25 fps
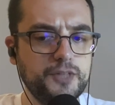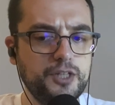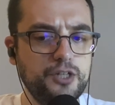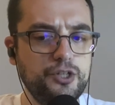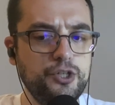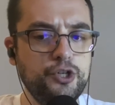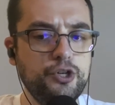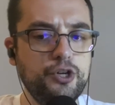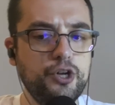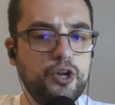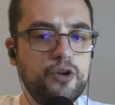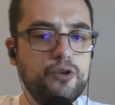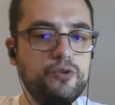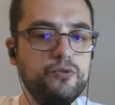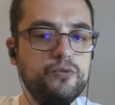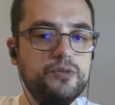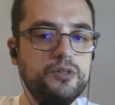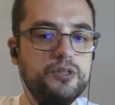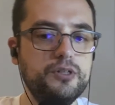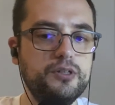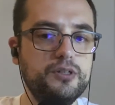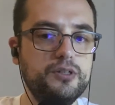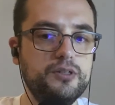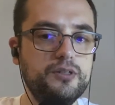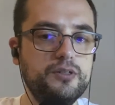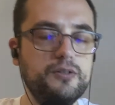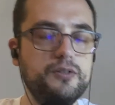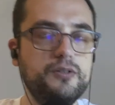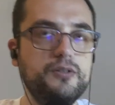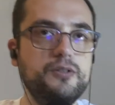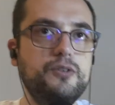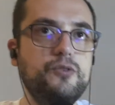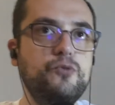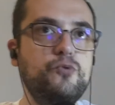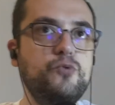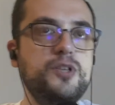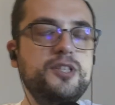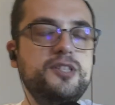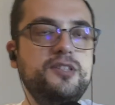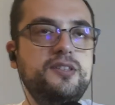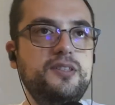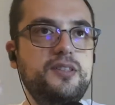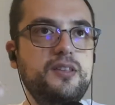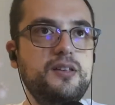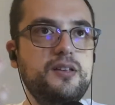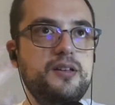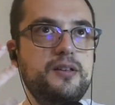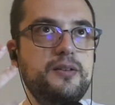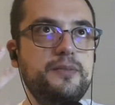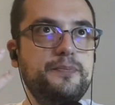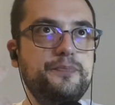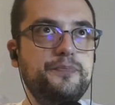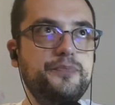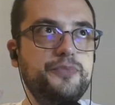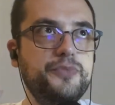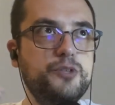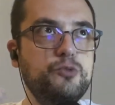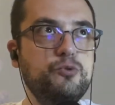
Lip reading: you know, what's the